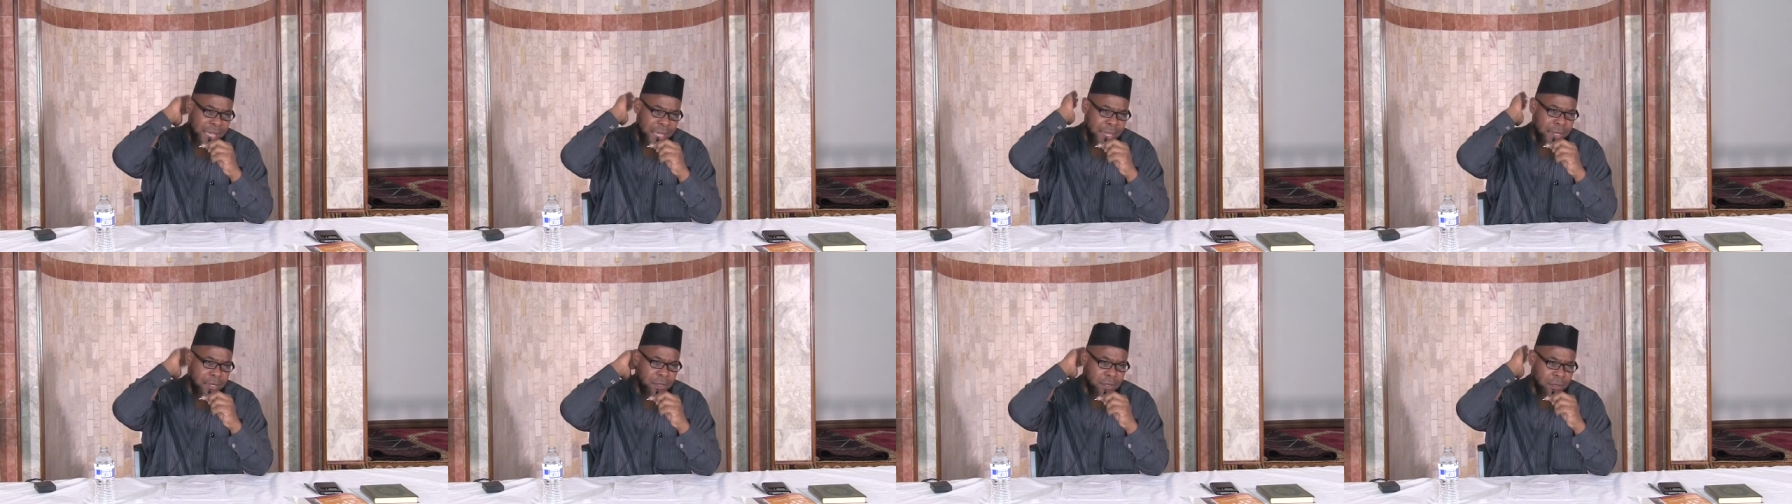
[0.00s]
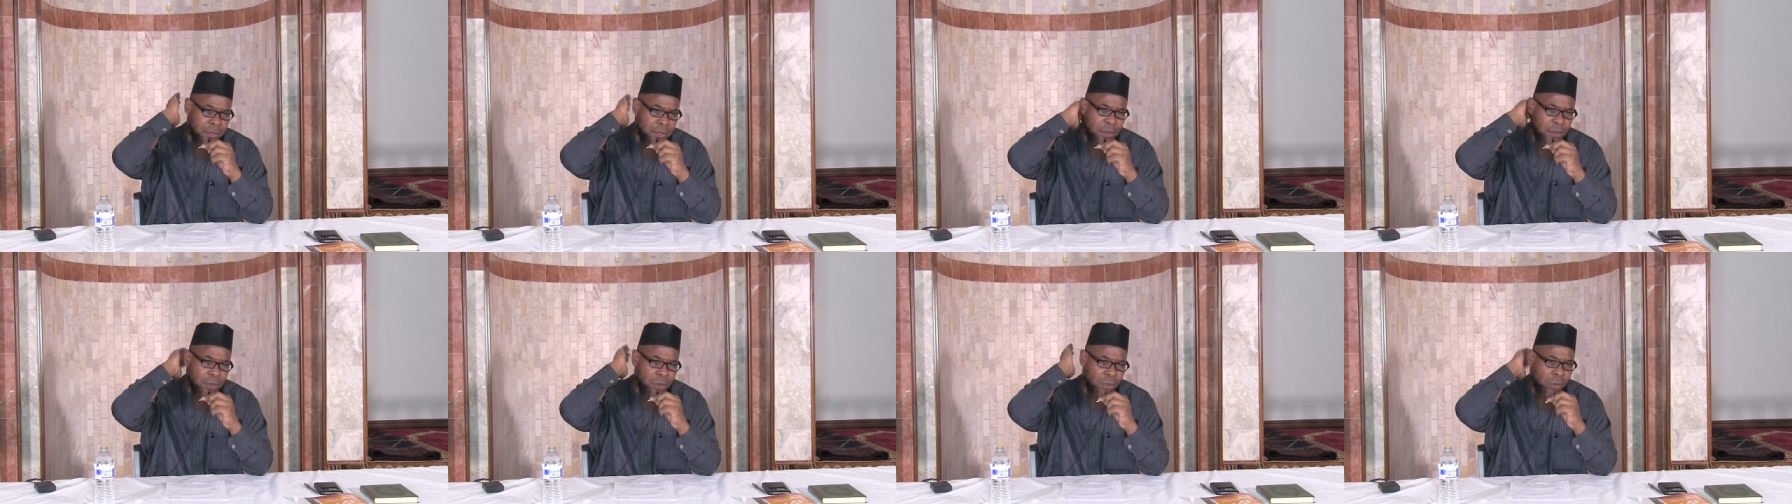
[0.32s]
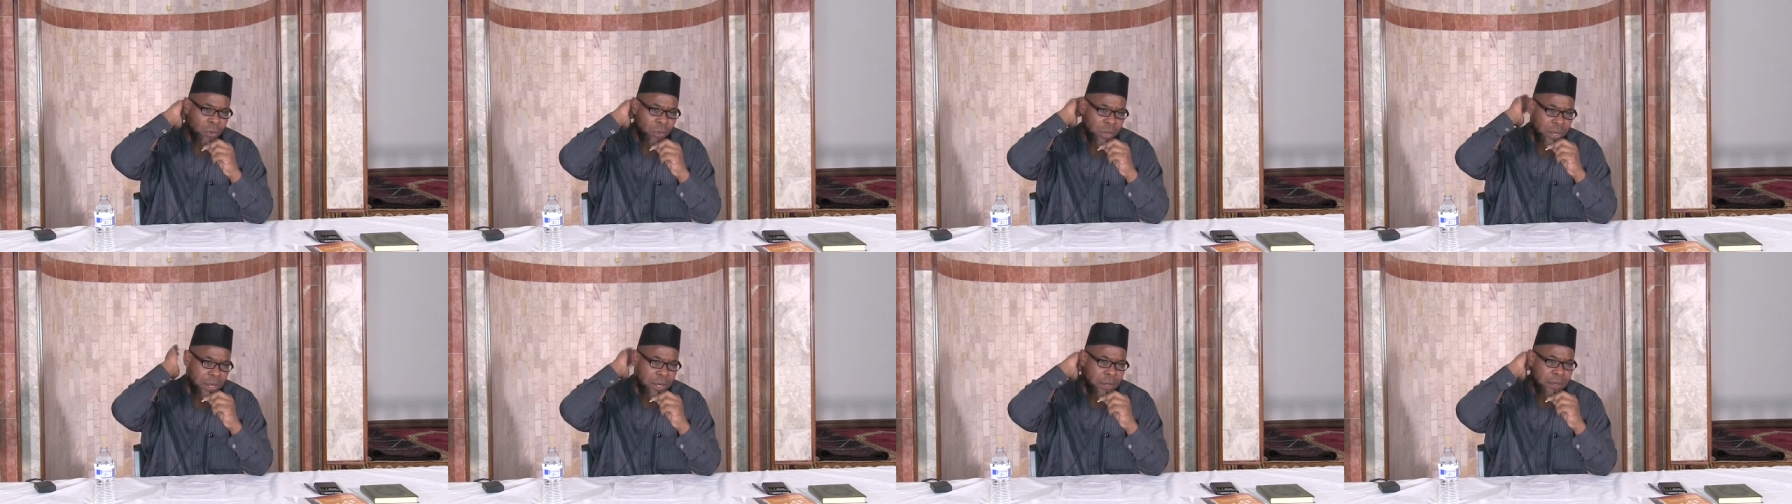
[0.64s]
head
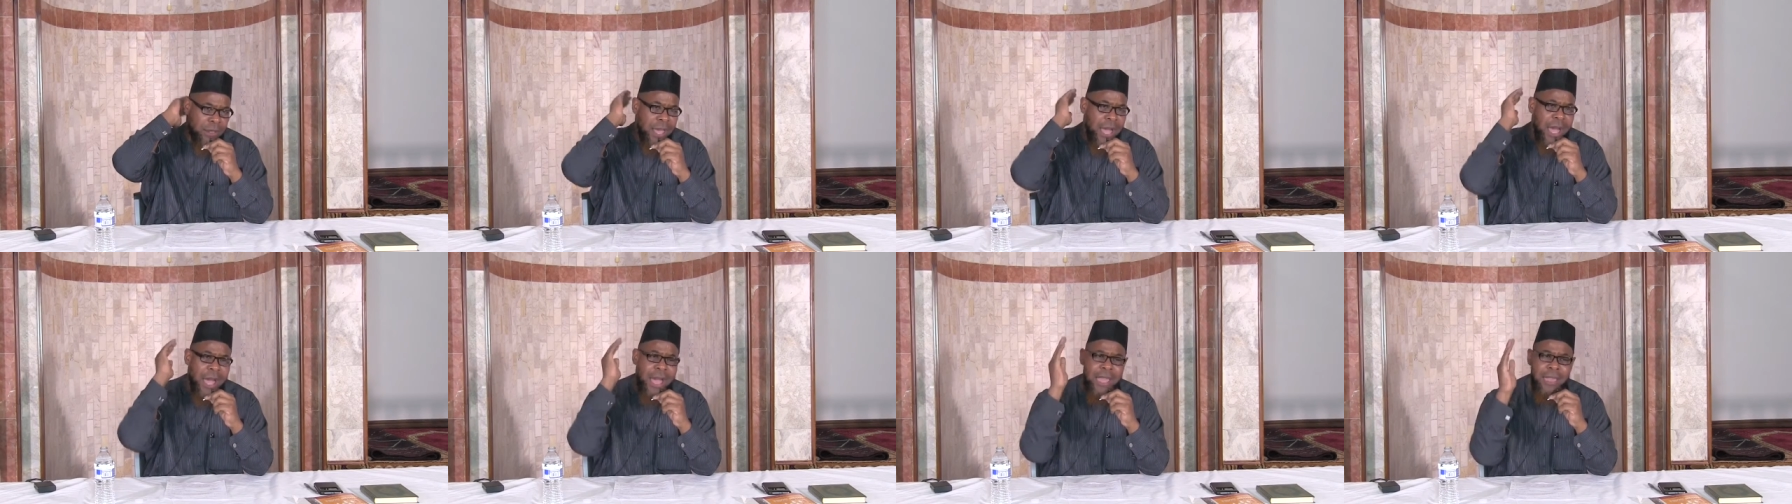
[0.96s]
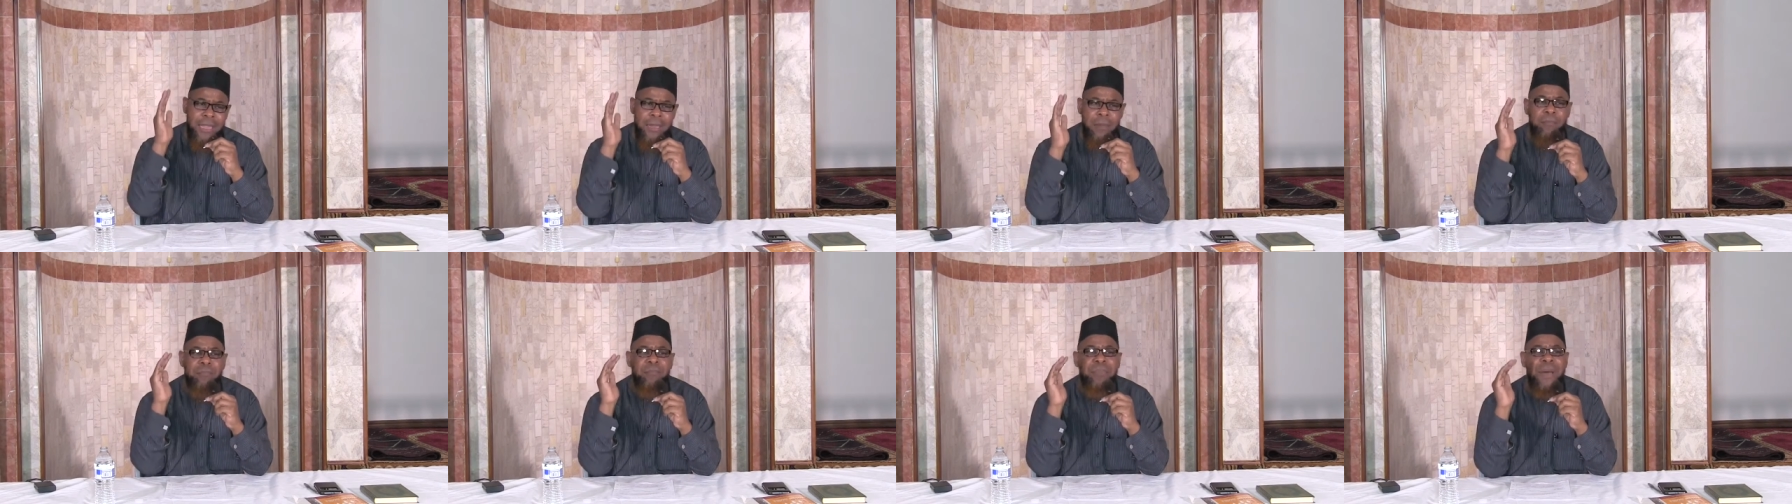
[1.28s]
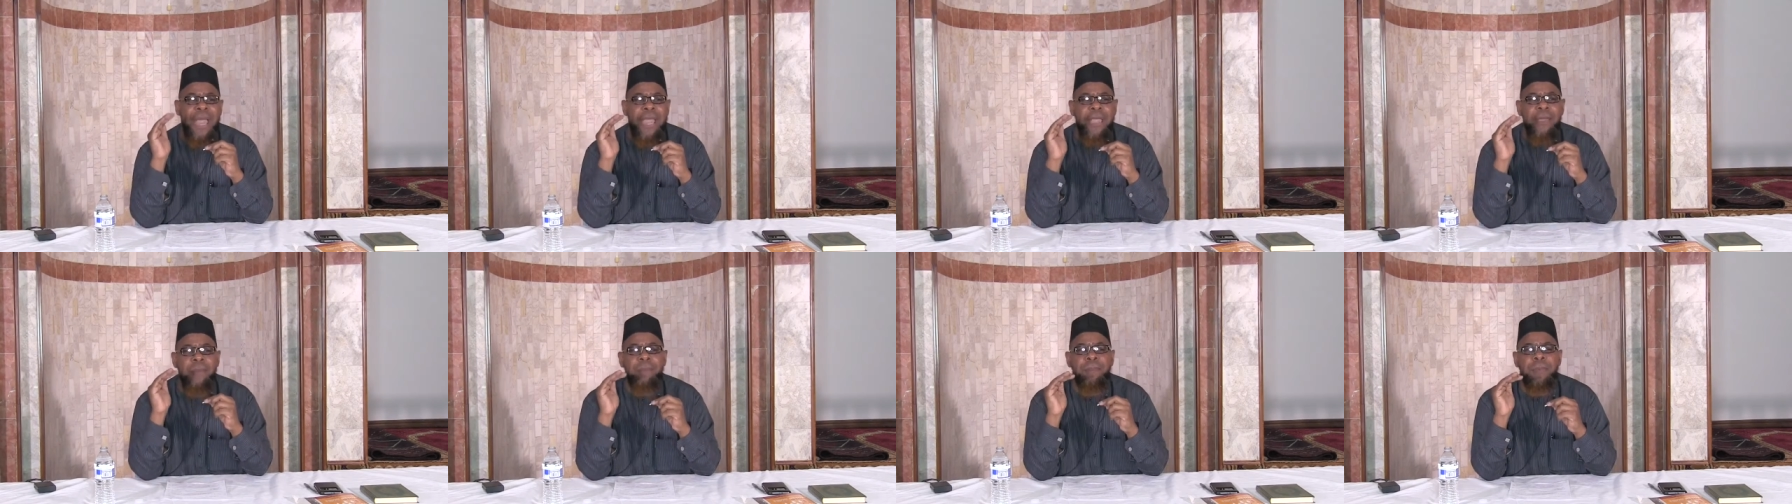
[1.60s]
with an iron
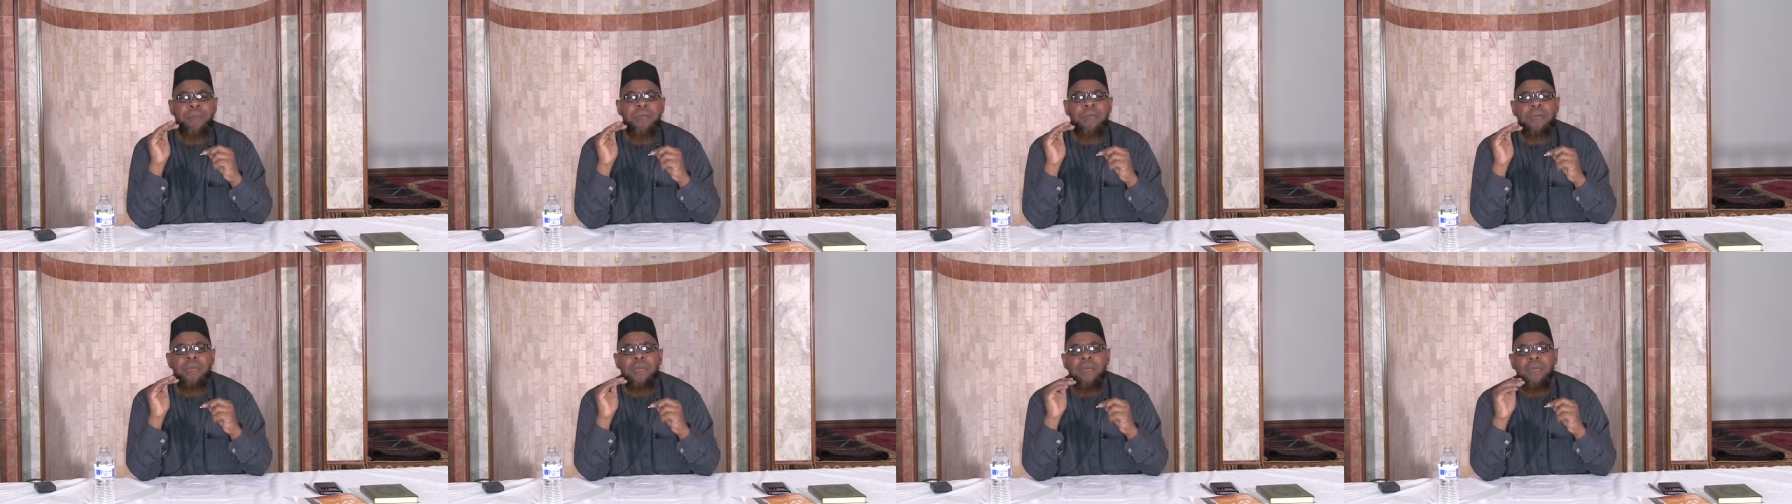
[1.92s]
pipe.